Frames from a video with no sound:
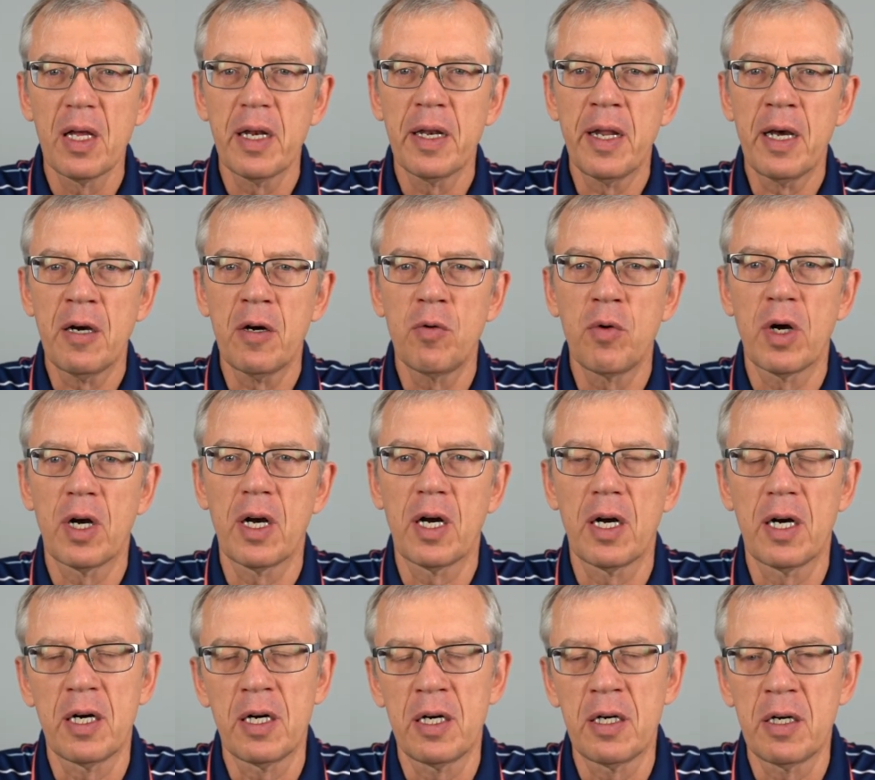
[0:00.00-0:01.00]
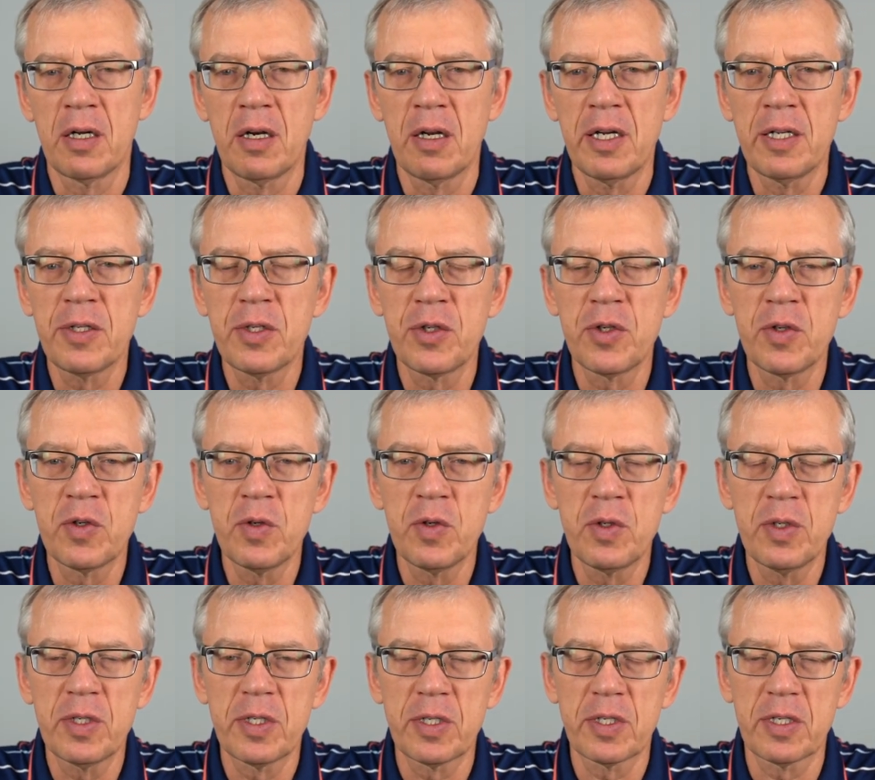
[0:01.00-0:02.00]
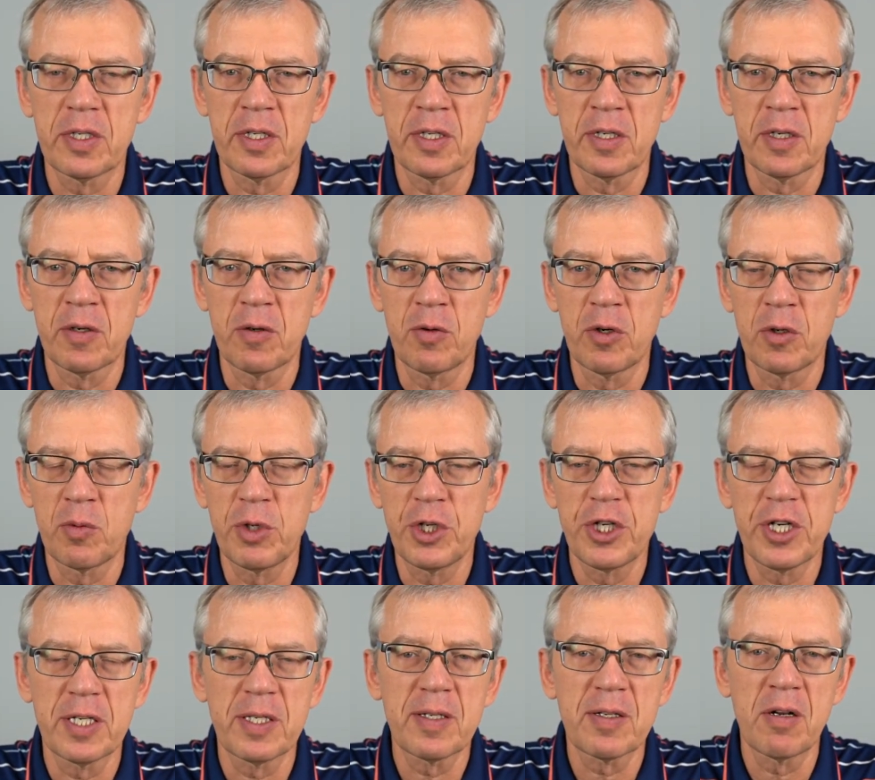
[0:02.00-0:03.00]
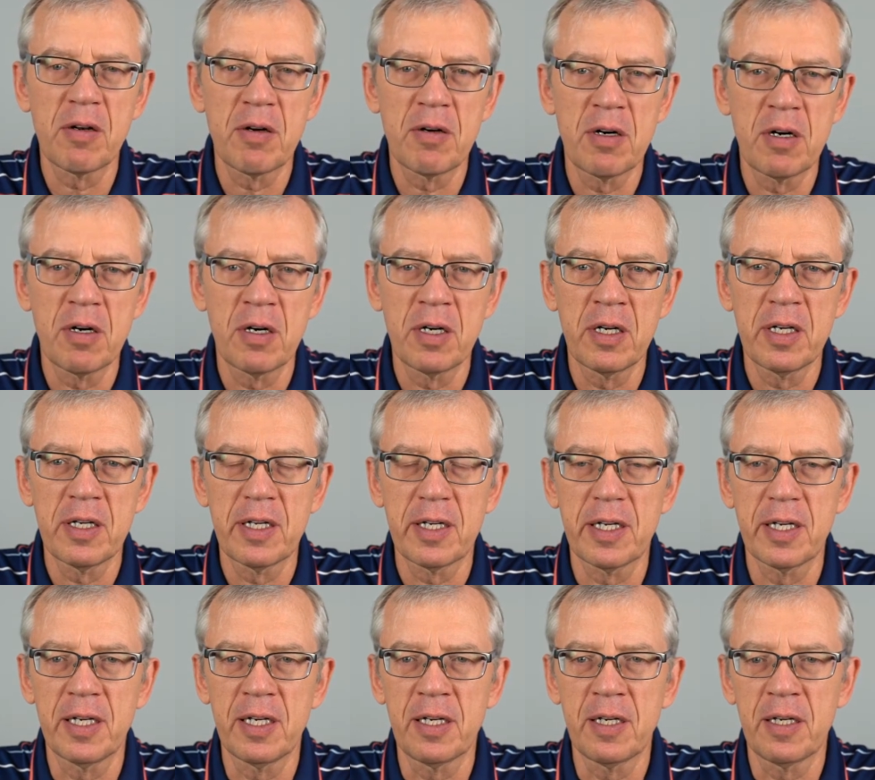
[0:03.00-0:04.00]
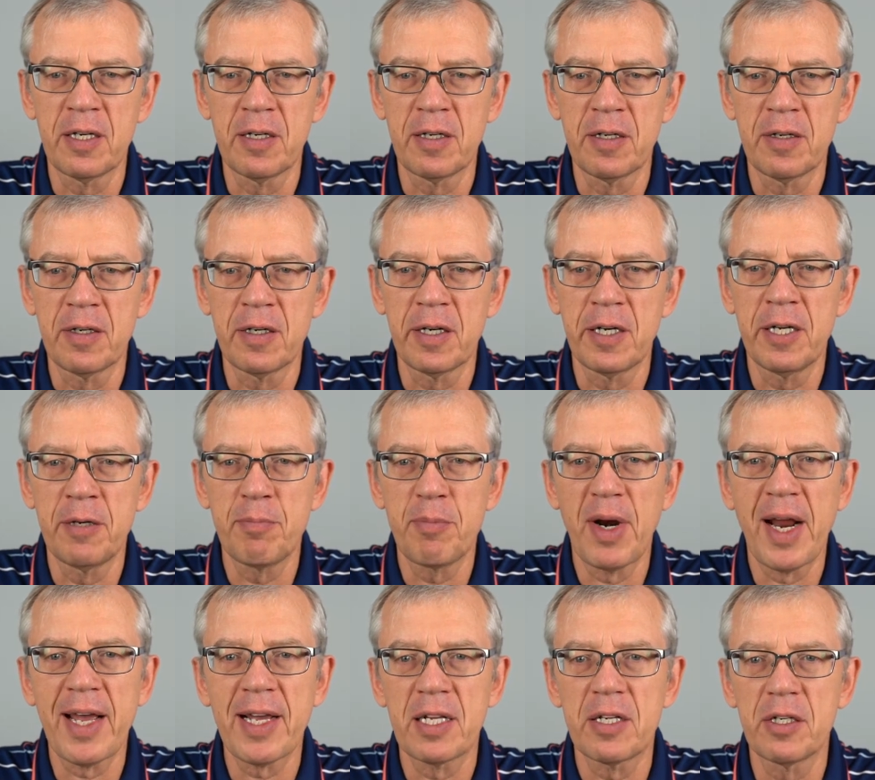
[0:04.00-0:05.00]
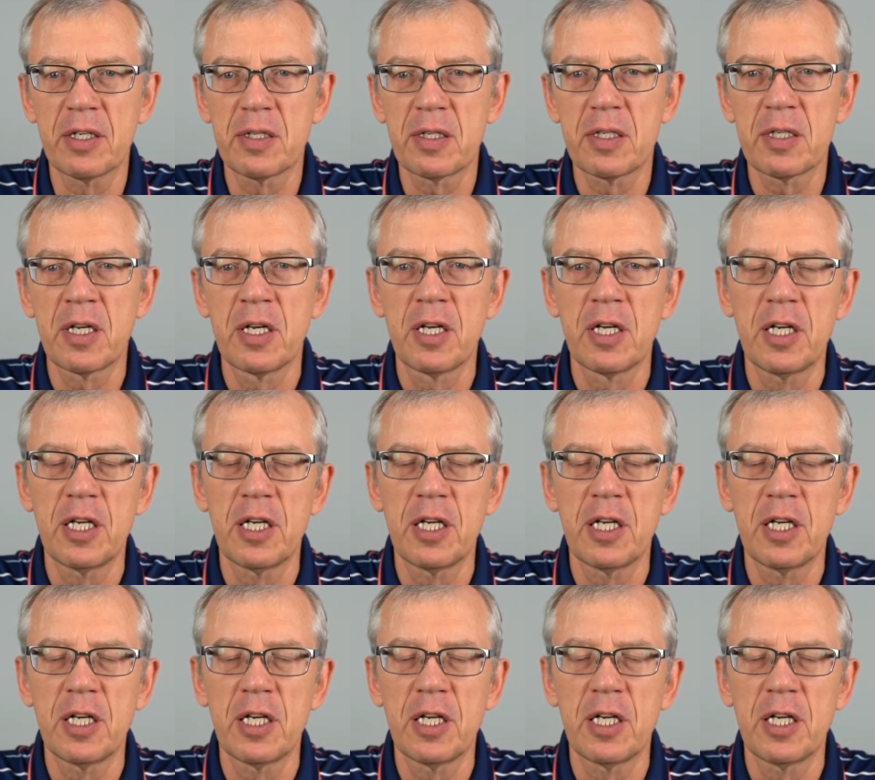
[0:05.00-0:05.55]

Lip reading: Now, let's use what we just learned in practice.